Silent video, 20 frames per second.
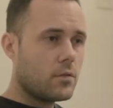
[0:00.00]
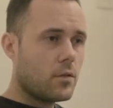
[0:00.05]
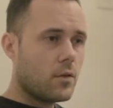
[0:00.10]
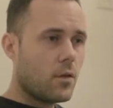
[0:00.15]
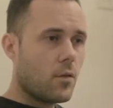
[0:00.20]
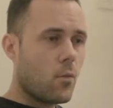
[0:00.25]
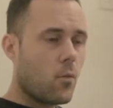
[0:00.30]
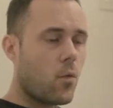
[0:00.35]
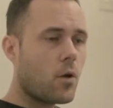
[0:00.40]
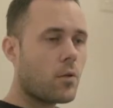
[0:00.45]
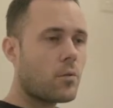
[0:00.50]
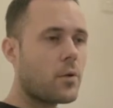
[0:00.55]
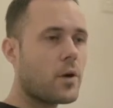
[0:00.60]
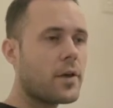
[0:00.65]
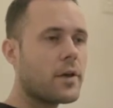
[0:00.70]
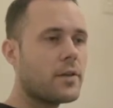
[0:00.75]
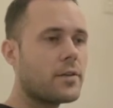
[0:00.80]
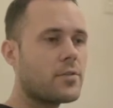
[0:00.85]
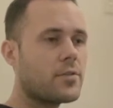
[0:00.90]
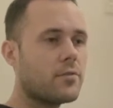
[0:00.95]
One
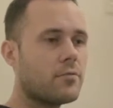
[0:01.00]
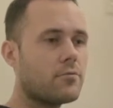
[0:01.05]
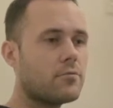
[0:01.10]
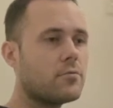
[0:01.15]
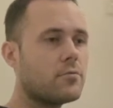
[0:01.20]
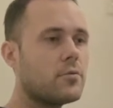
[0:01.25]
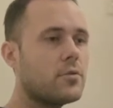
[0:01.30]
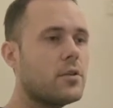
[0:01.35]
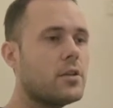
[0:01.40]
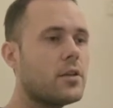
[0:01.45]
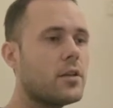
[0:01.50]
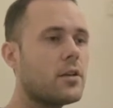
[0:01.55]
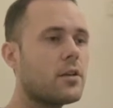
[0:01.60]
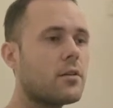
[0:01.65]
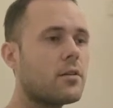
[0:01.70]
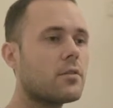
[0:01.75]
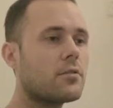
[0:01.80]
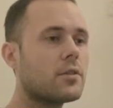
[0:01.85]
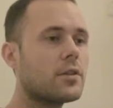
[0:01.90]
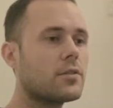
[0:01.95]
way is the really
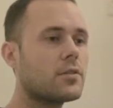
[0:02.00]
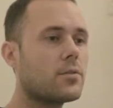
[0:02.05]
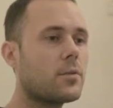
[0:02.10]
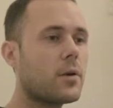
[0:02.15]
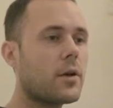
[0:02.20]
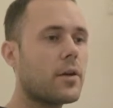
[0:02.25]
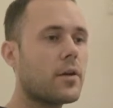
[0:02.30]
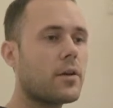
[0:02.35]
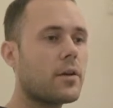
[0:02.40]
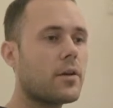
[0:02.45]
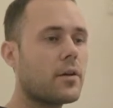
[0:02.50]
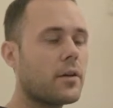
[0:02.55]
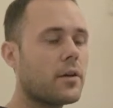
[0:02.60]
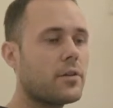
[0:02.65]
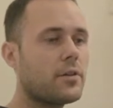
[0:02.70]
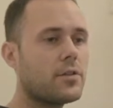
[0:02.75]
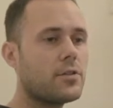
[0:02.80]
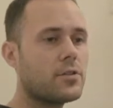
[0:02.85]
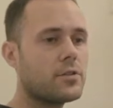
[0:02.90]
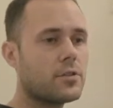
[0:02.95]
low risk way. Okay,
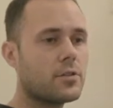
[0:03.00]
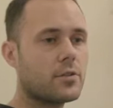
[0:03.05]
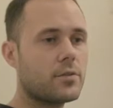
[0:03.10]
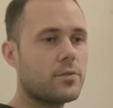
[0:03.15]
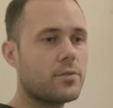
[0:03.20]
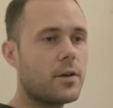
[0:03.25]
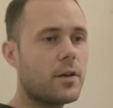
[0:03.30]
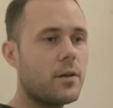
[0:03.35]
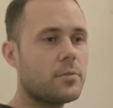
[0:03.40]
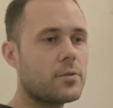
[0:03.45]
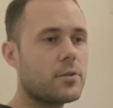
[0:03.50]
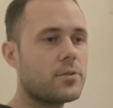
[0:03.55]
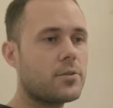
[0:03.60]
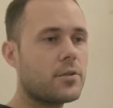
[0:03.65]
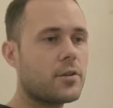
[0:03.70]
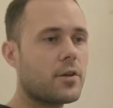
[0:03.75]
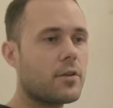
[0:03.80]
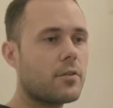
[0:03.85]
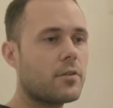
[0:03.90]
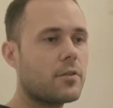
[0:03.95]
this is just farms in
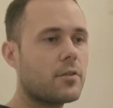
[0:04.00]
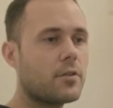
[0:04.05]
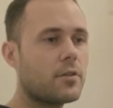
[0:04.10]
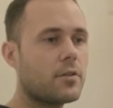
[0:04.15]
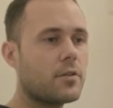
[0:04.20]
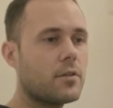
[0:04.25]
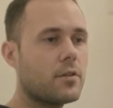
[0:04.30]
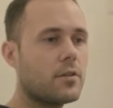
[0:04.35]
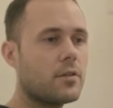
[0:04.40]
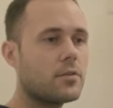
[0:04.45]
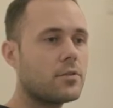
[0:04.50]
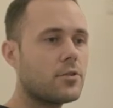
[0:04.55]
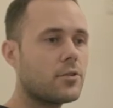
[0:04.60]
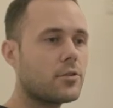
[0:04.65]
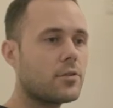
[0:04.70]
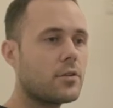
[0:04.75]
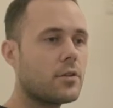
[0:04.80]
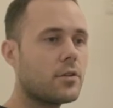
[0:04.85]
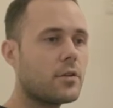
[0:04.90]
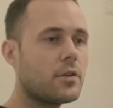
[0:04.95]
general. Just
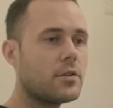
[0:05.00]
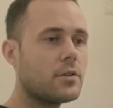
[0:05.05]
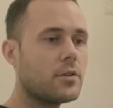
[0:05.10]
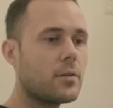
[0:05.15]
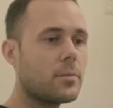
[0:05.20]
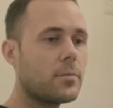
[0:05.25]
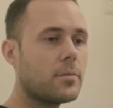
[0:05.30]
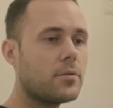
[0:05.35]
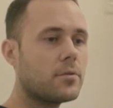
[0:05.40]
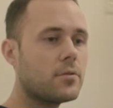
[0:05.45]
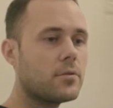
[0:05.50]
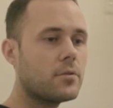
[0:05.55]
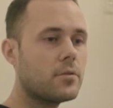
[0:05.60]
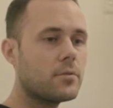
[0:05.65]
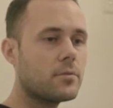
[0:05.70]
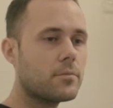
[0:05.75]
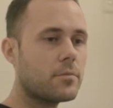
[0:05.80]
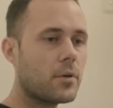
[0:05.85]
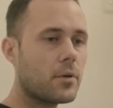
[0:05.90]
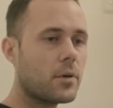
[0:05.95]
go into the pool.
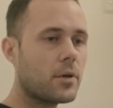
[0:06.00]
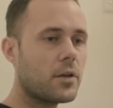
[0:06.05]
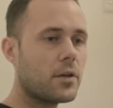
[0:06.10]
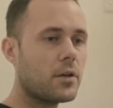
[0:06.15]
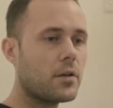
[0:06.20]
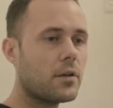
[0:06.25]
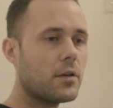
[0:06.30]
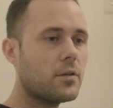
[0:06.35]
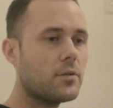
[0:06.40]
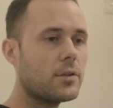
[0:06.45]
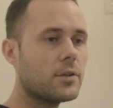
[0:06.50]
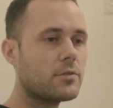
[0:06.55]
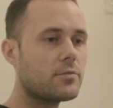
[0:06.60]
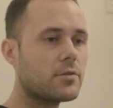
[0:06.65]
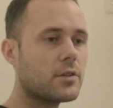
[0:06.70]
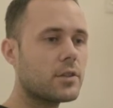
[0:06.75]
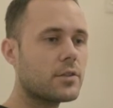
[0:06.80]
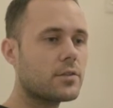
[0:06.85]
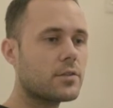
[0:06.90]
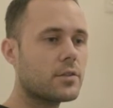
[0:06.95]
Probably the lowest
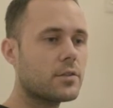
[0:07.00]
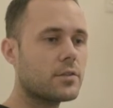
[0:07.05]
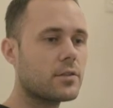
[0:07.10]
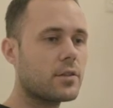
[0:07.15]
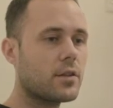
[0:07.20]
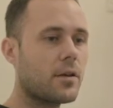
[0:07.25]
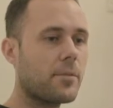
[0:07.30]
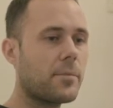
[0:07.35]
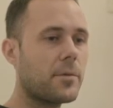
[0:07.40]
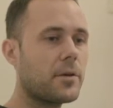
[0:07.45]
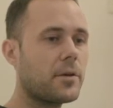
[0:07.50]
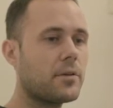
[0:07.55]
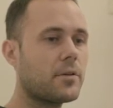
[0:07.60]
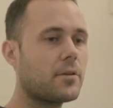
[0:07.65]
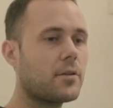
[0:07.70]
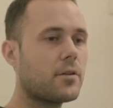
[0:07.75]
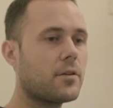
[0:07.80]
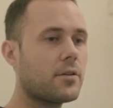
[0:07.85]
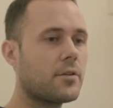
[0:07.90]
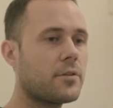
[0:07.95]
risk is going to be
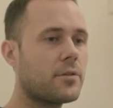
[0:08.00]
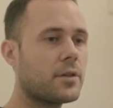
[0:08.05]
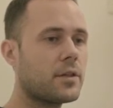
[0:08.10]
your US